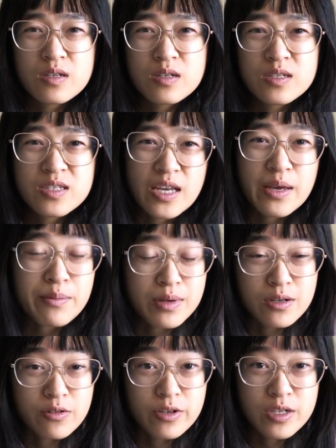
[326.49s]
same
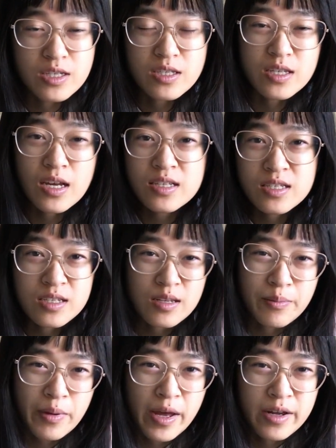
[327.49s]
increases as in the
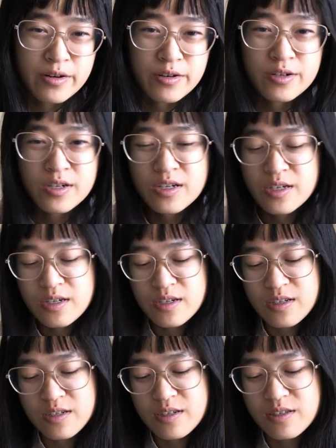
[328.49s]
pattern.
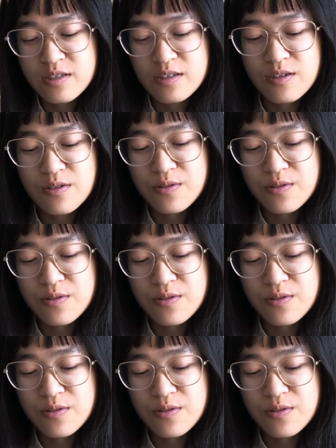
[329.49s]
So